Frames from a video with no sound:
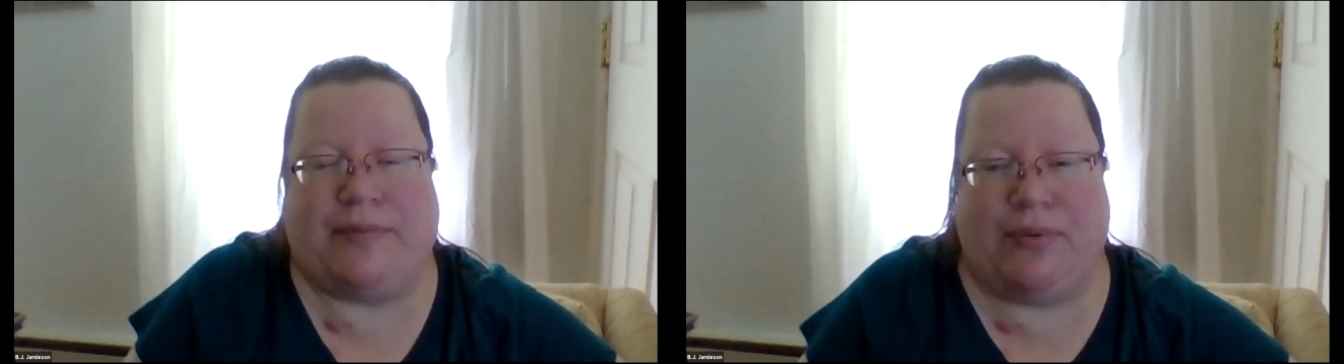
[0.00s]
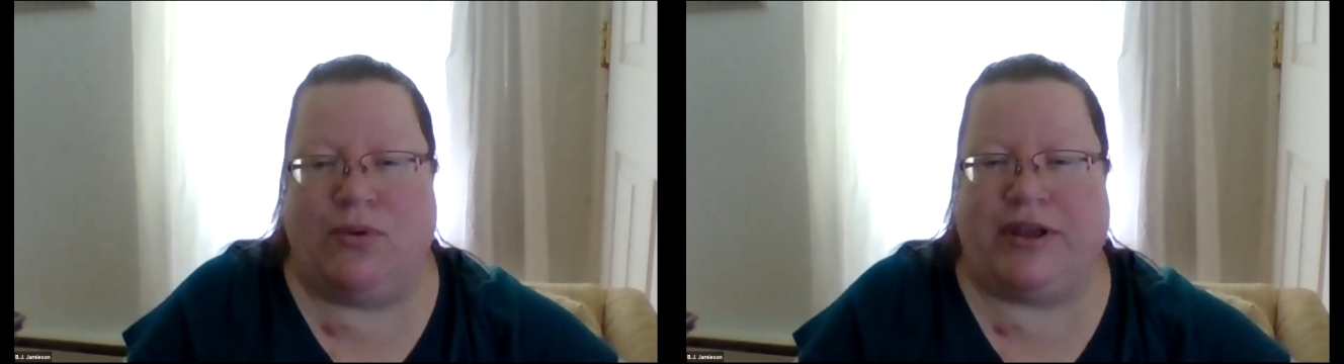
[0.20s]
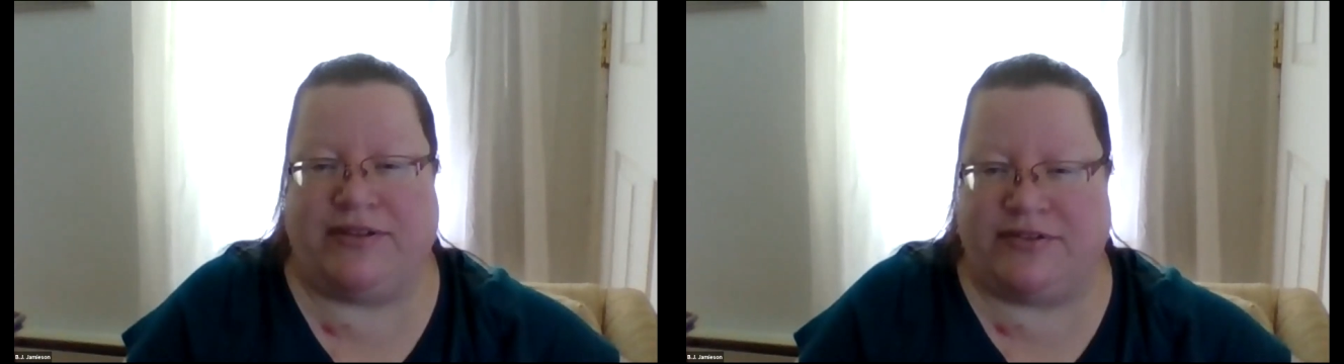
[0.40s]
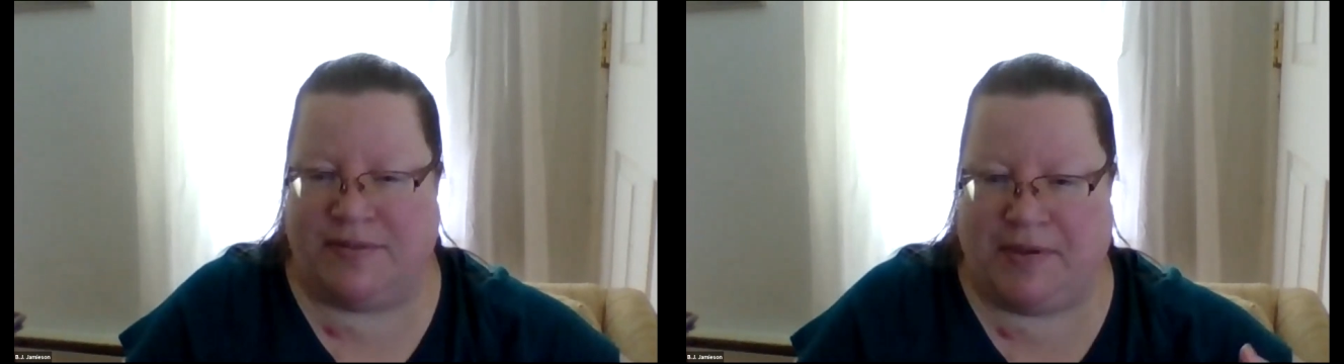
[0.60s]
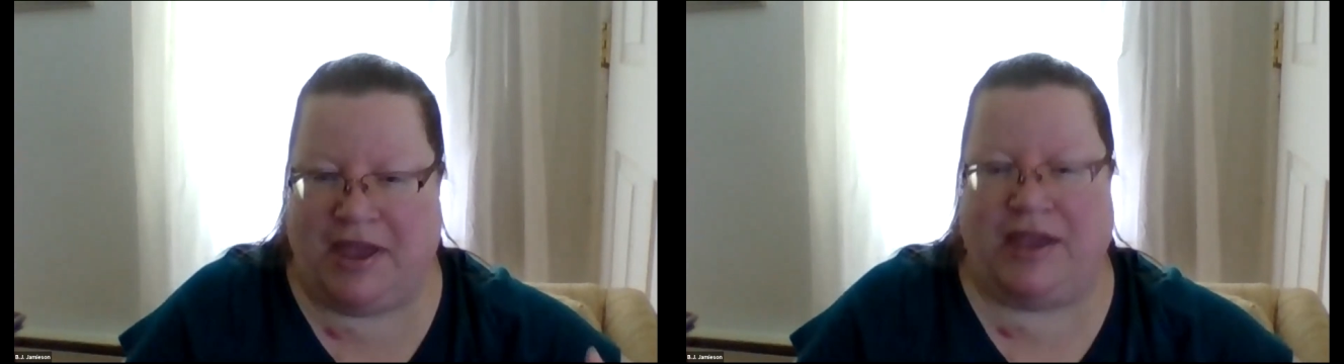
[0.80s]
at points to
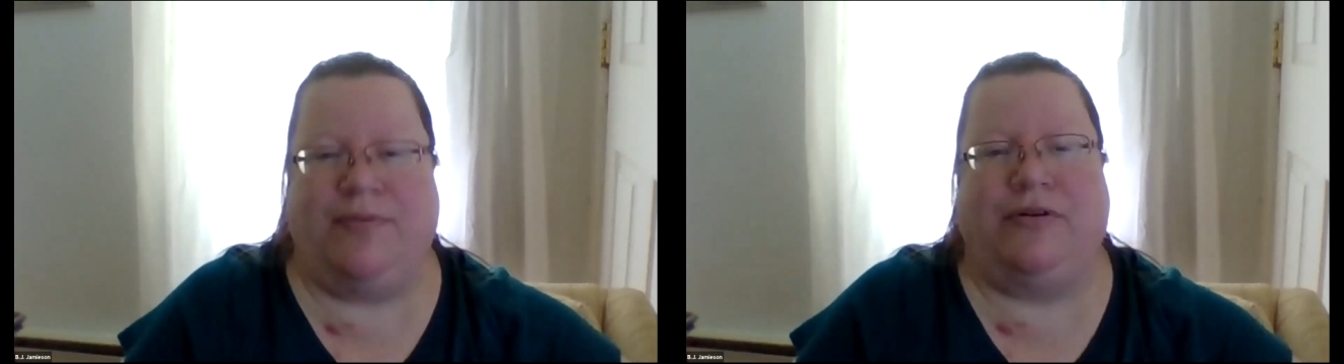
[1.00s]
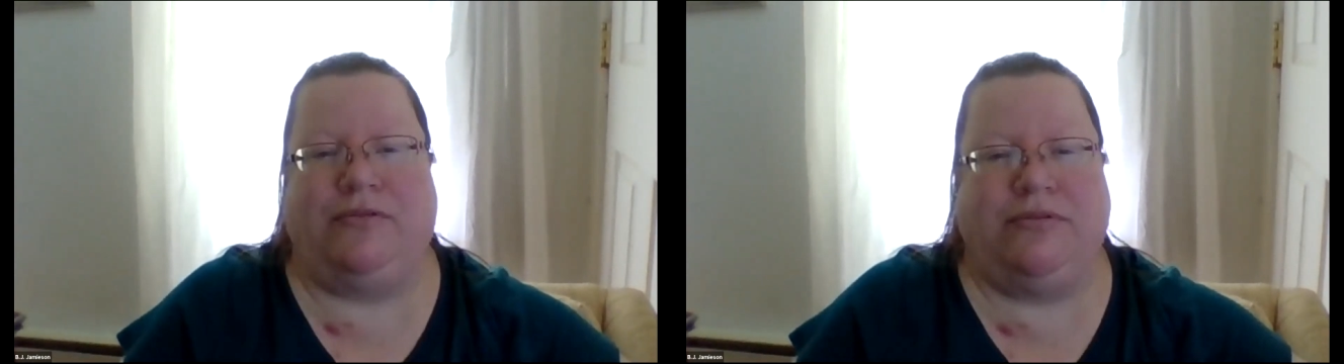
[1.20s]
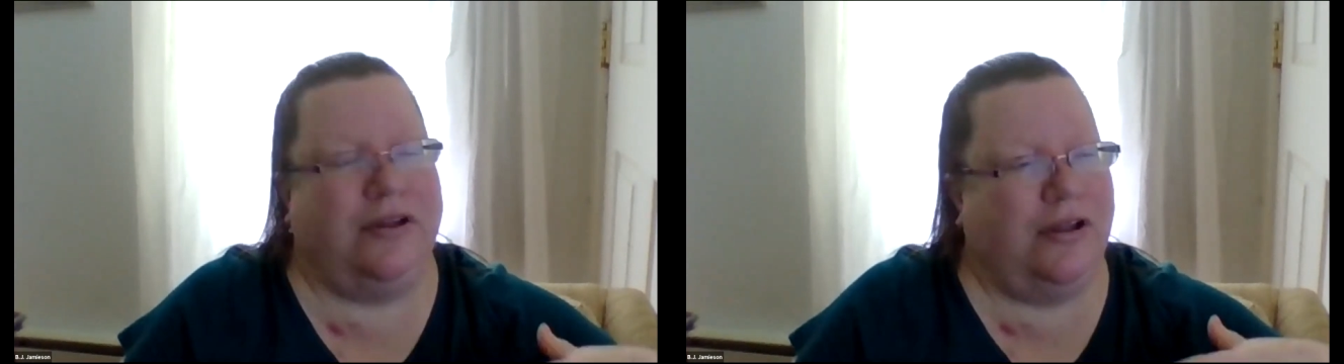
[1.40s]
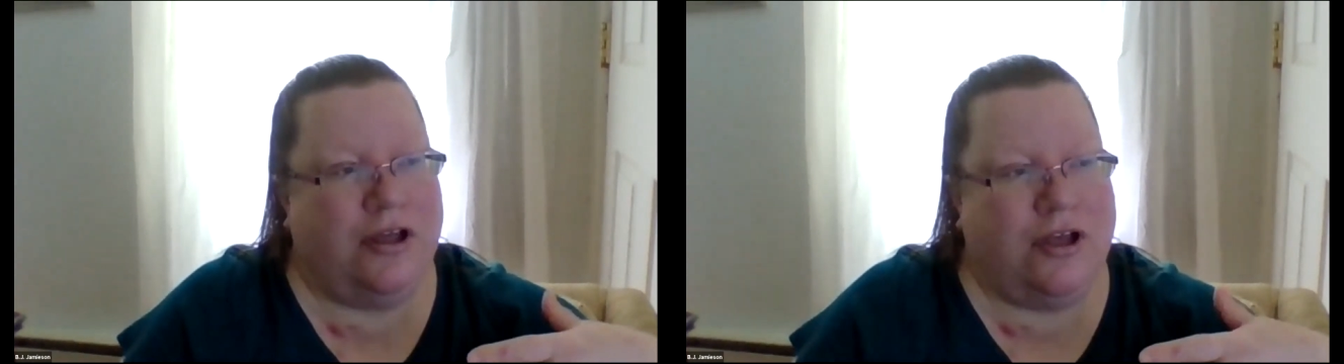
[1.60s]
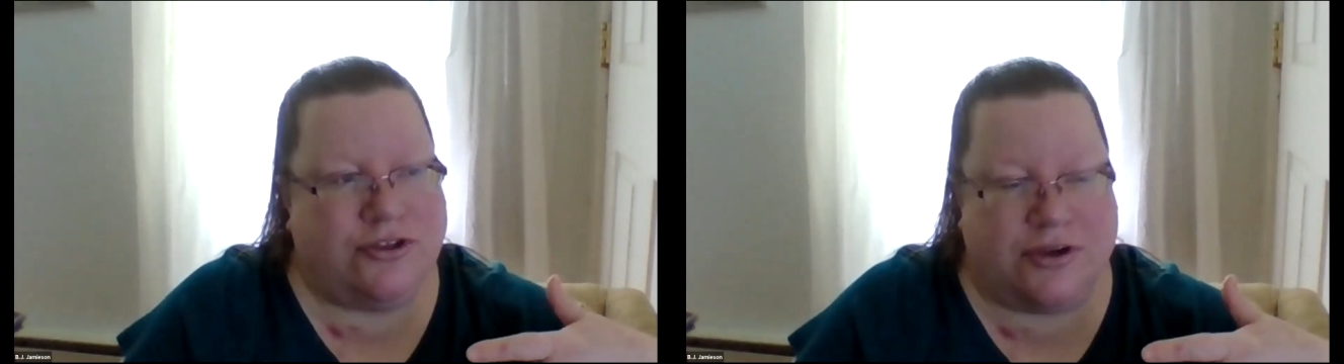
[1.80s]
be able
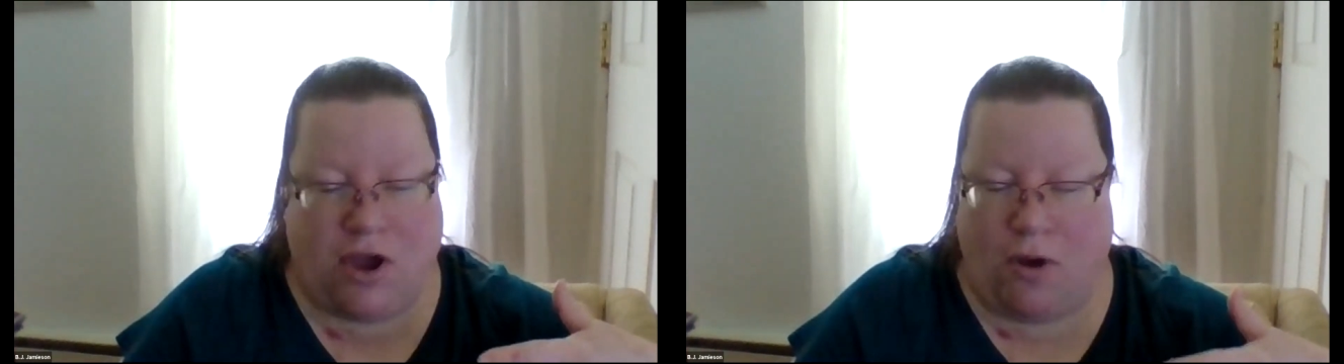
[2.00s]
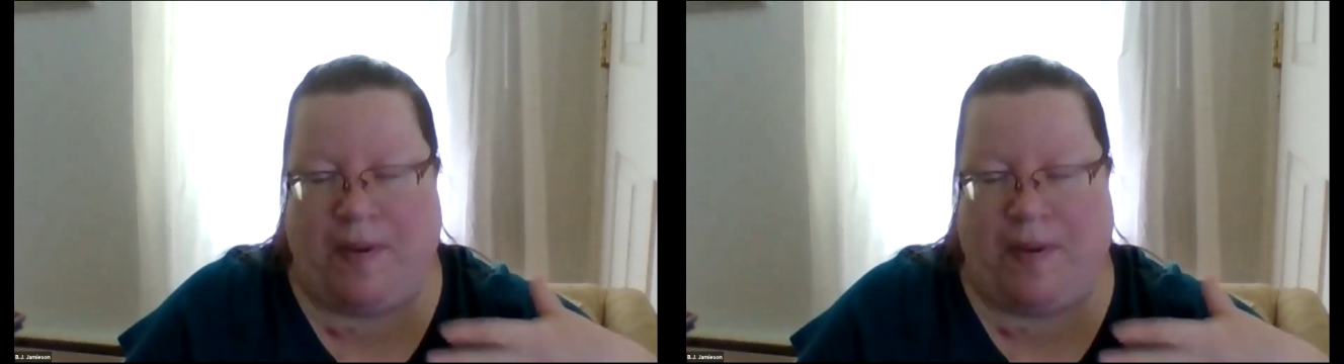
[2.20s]
to go